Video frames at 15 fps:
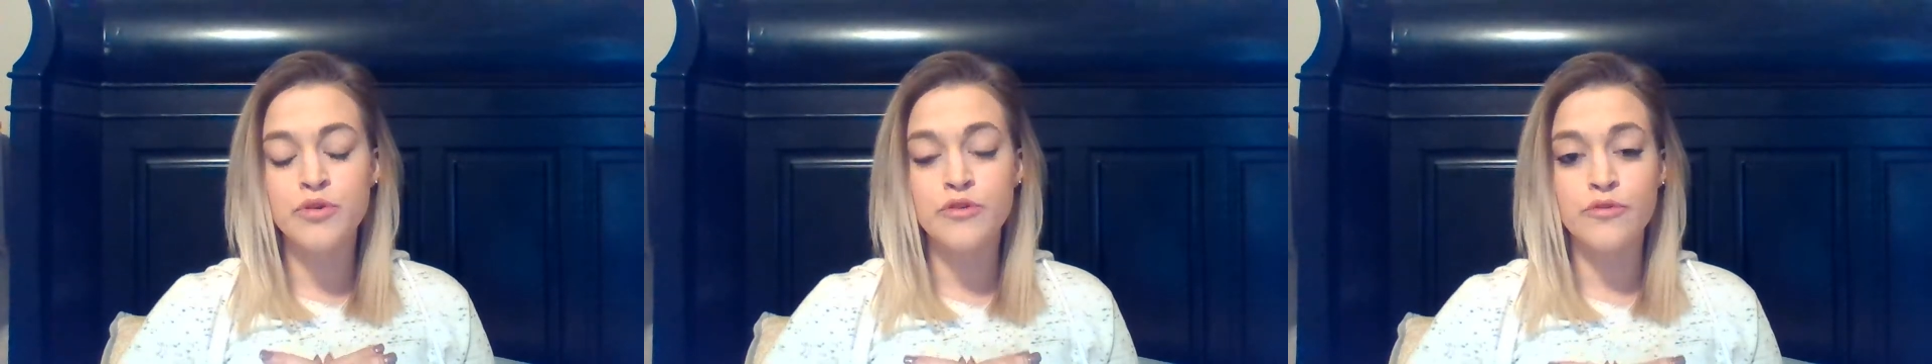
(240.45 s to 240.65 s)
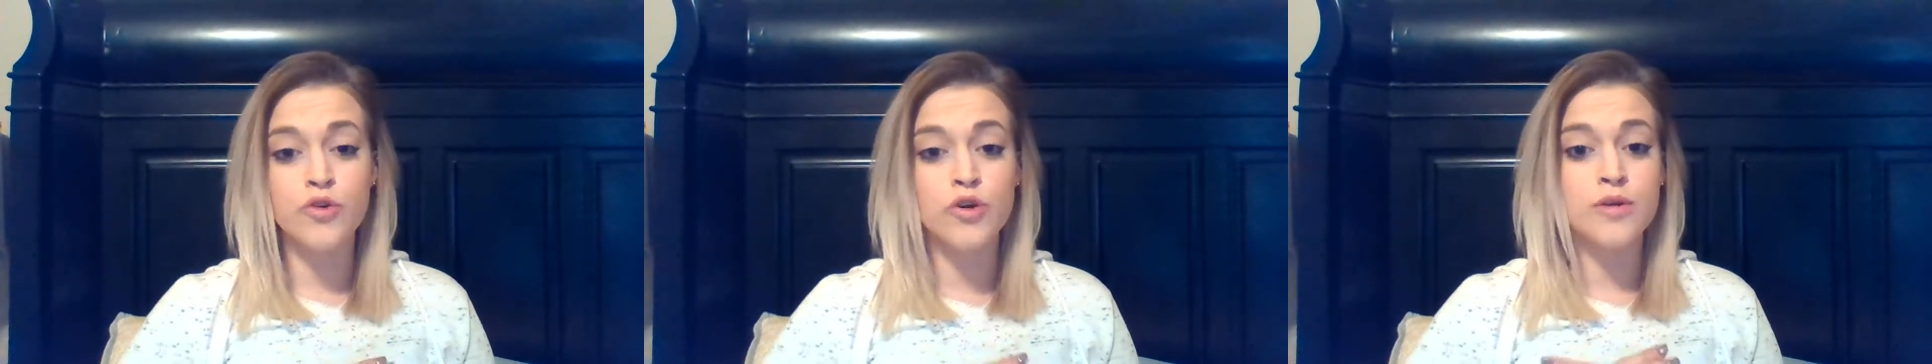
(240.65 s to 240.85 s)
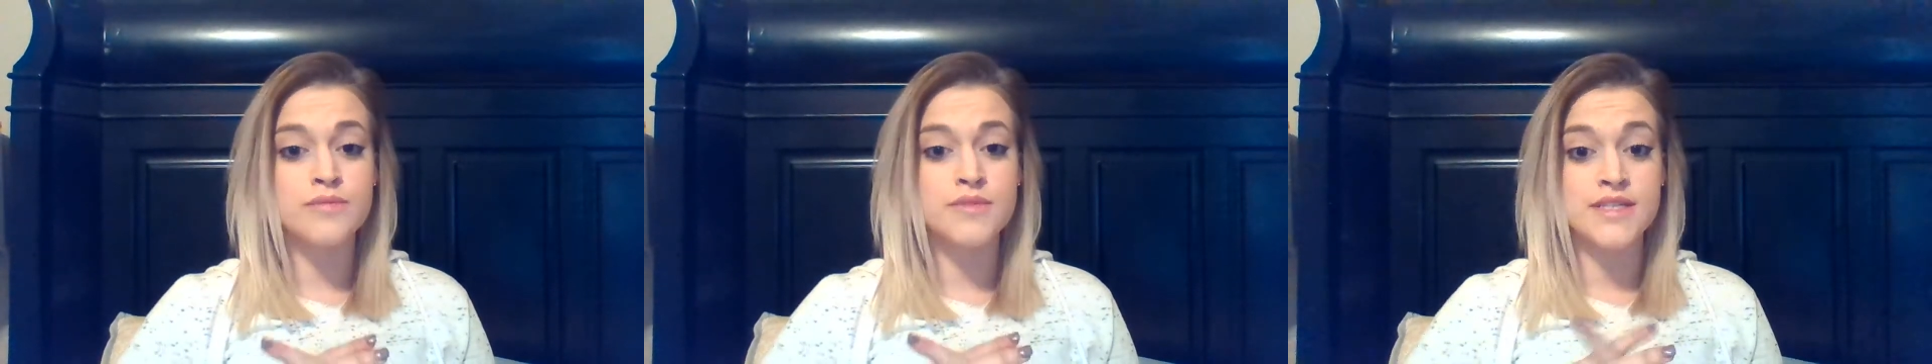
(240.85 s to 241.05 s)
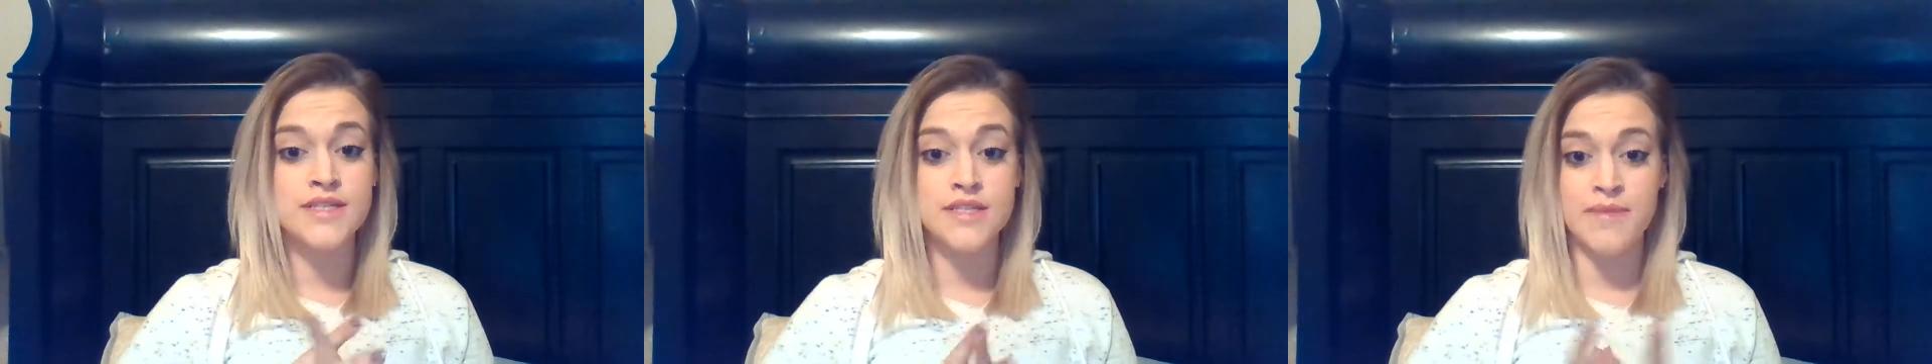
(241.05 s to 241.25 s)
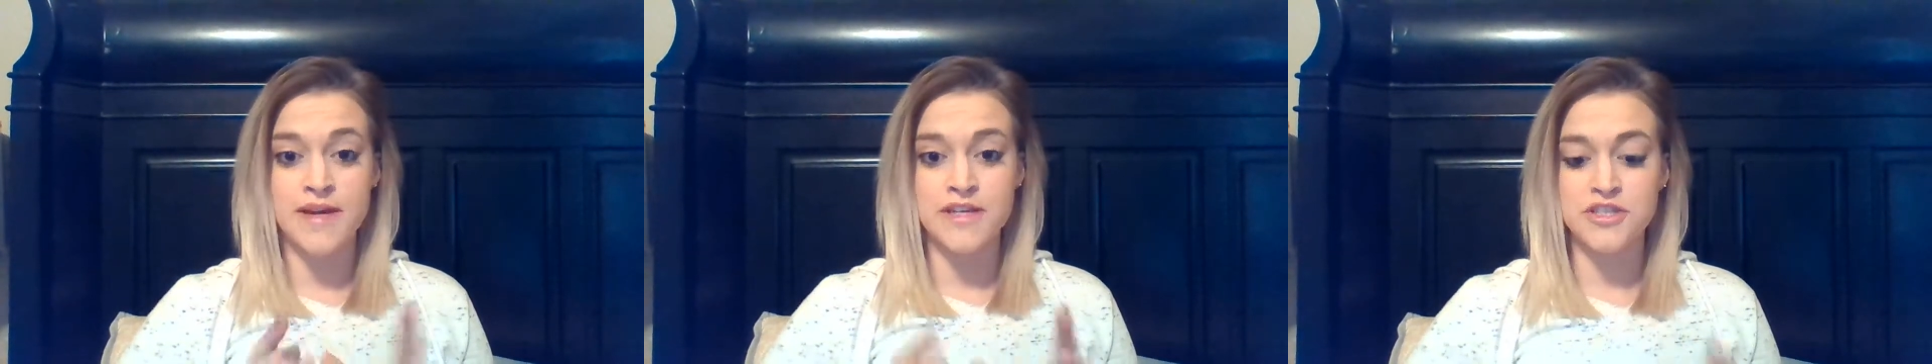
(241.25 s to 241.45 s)
performs
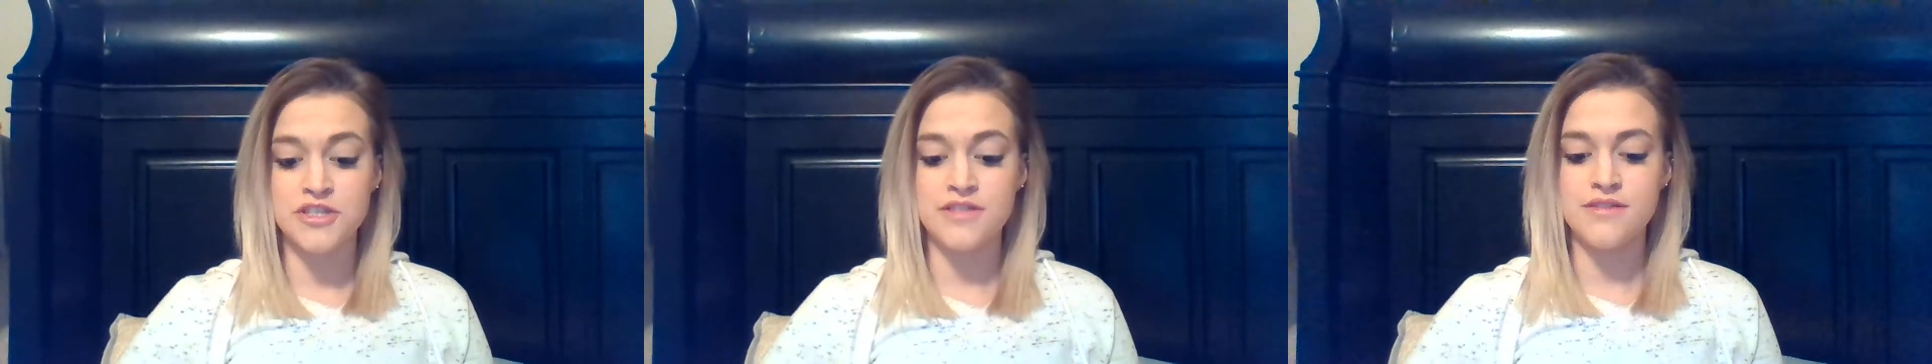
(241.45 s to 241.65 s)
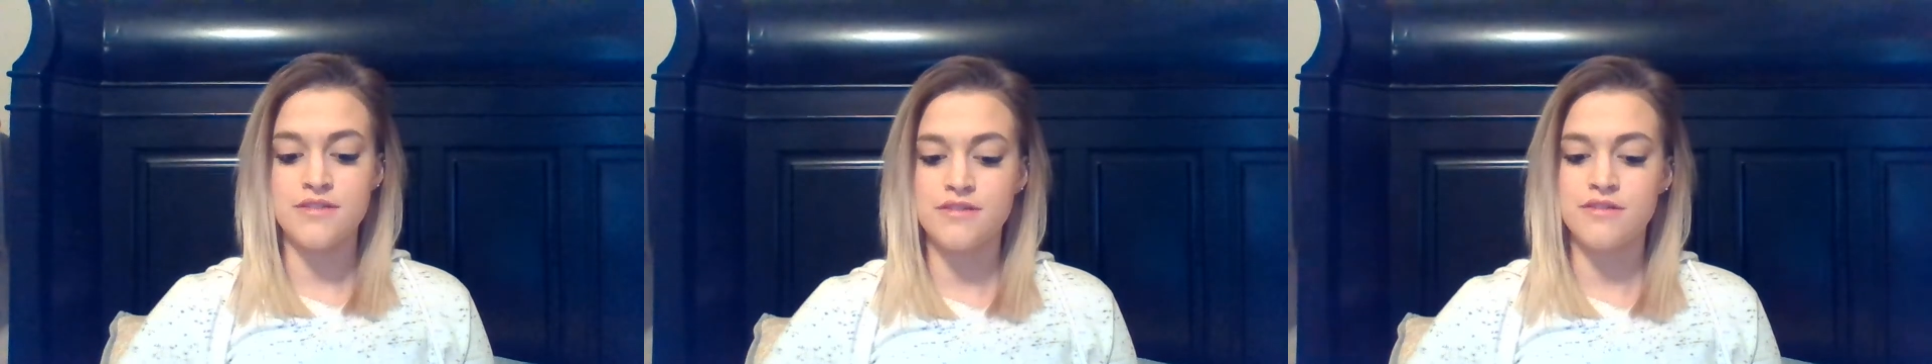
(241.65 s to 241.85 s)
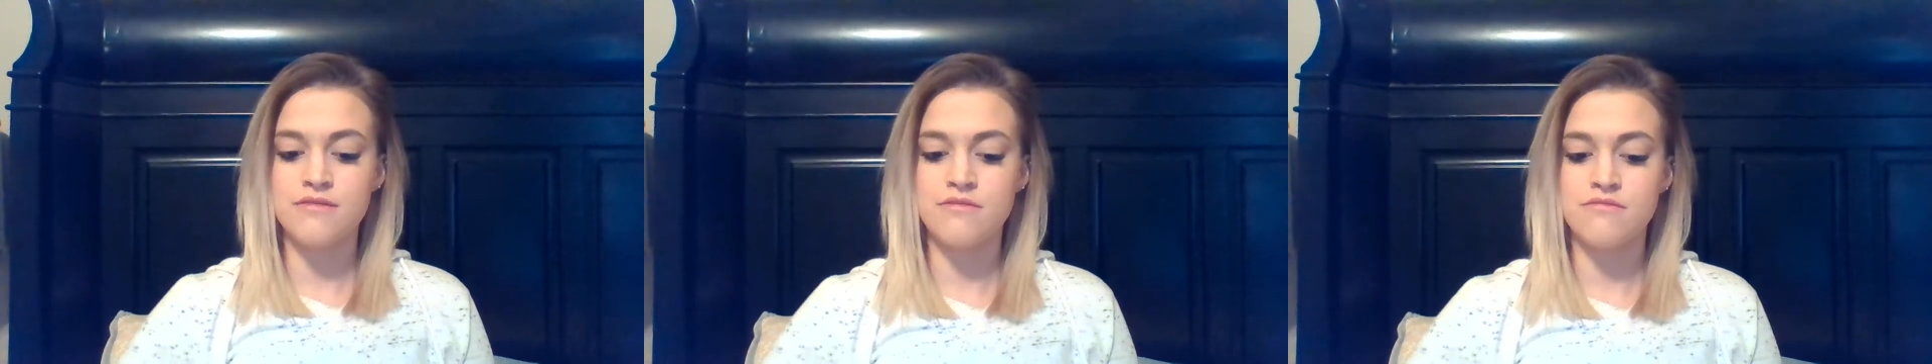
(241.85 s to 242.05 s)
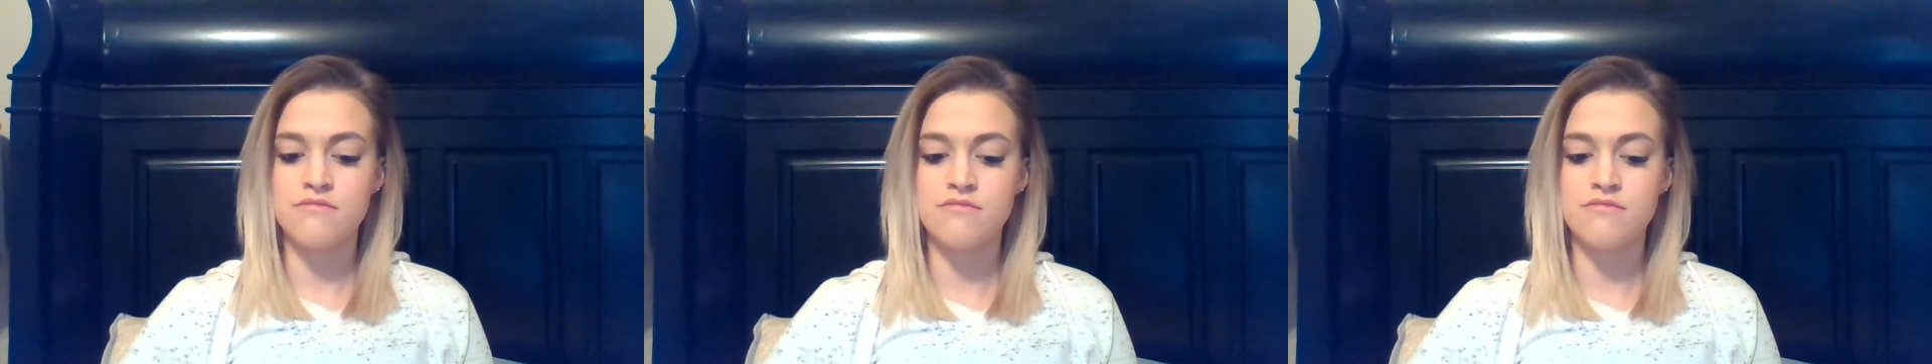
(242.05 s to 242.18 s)
inspections.